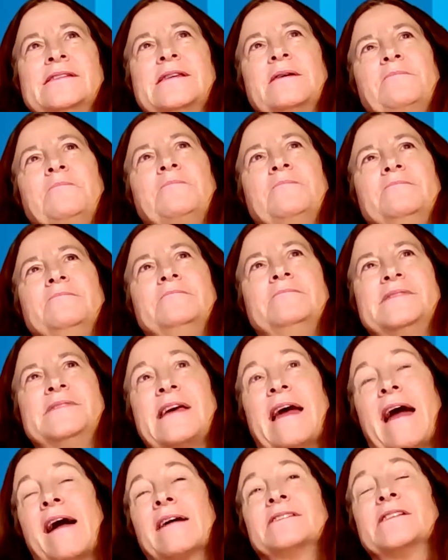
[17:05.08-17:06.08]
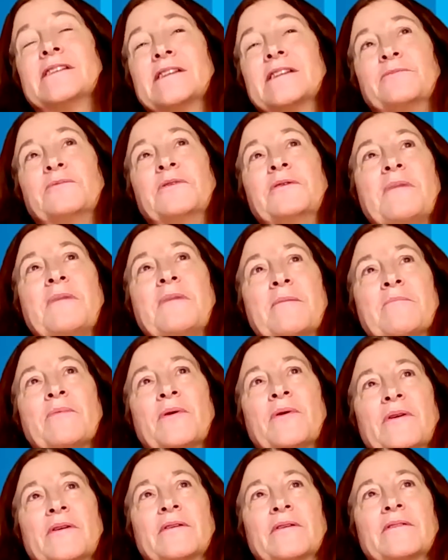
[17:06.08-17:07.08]
to to actually
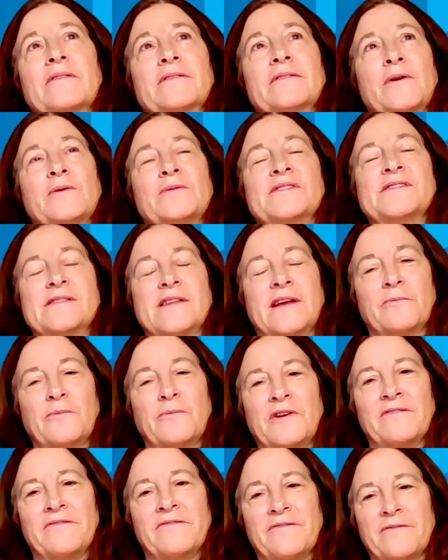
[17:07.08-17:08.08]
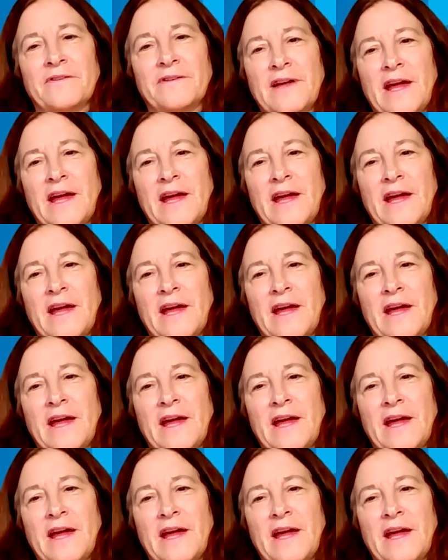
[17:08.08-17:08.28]
remember those that we've